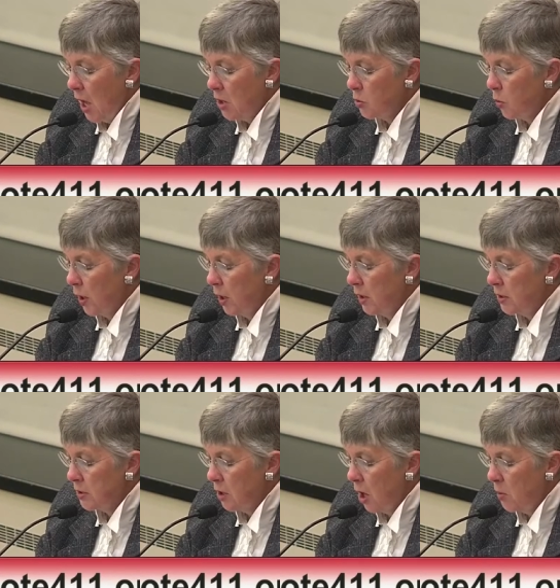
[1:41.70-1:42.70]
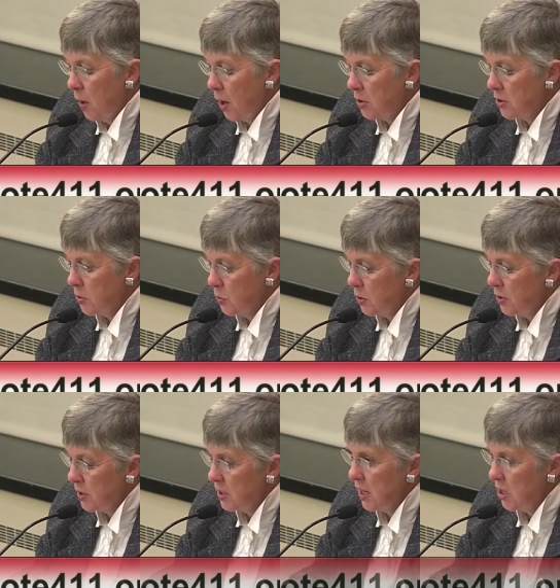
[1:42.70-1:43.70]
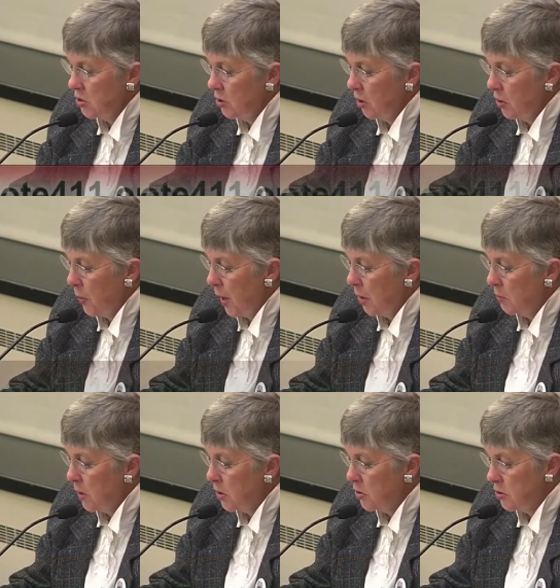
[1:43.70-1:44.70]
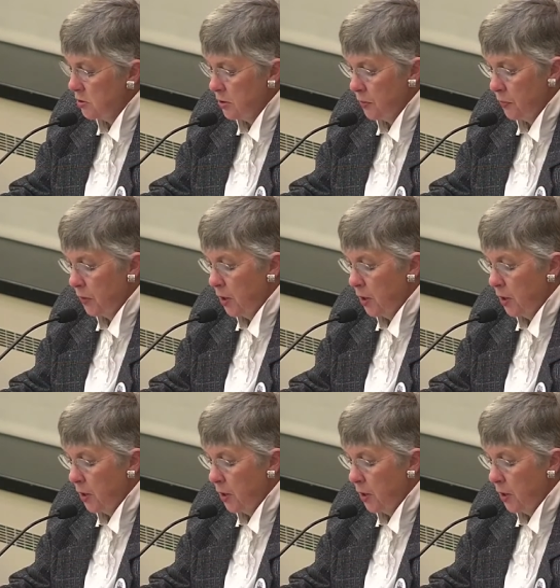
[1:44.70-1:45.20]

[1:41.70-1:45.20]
as well as nonpartisan presentation on the ballot measures.